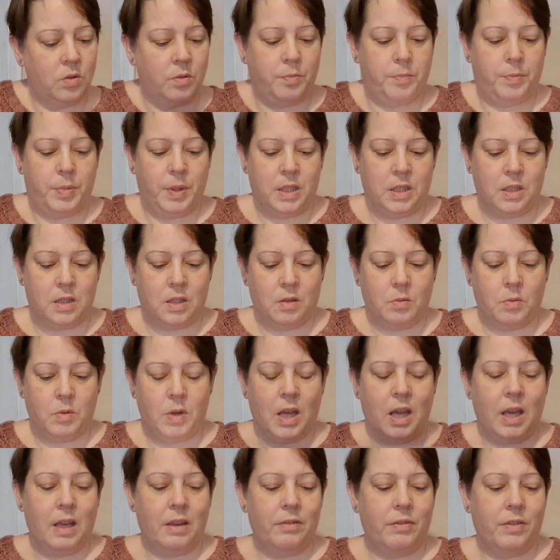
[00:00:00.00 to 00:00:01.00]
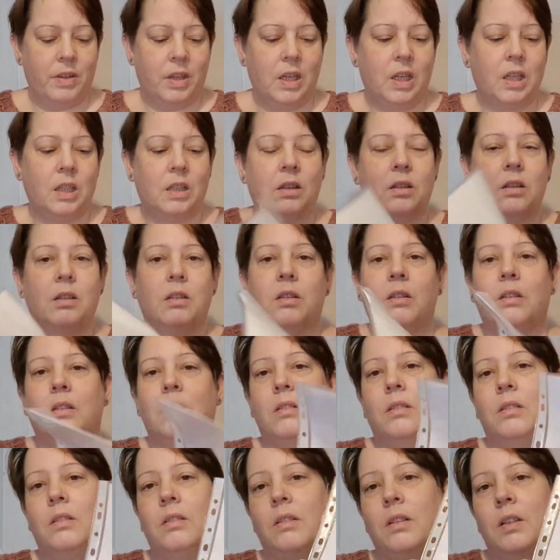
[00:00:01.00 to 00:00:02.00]
bits that were heavy and
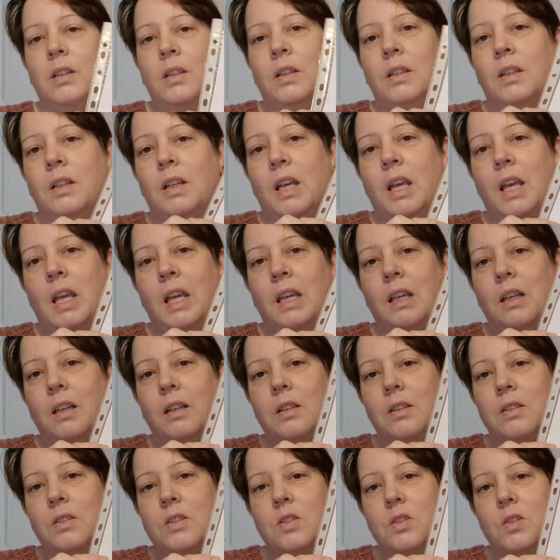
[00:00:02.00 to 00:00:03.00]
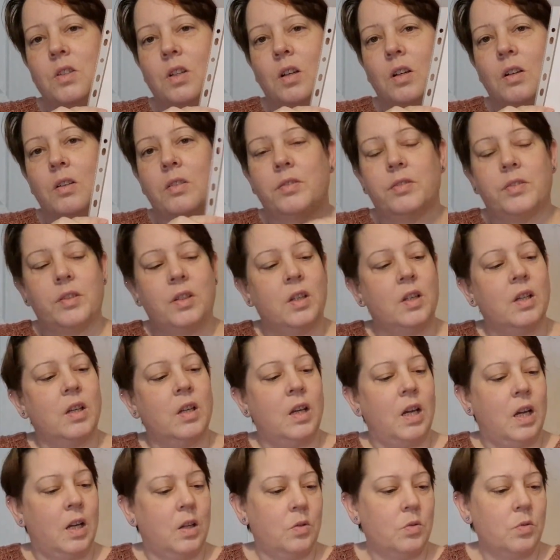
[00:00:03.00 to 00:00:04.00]
ink and stuff.
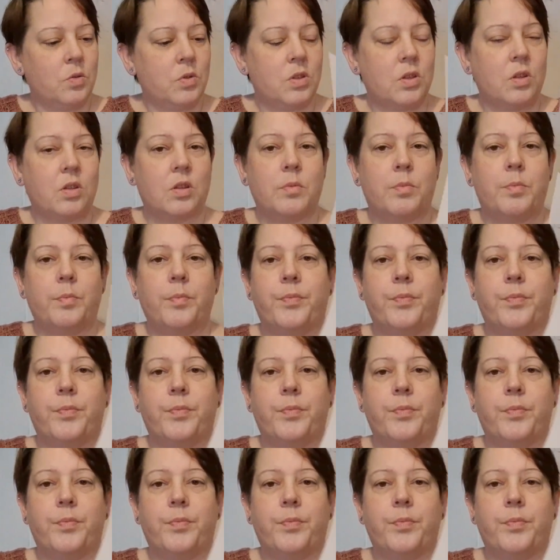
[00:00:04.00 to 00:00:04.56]
And also the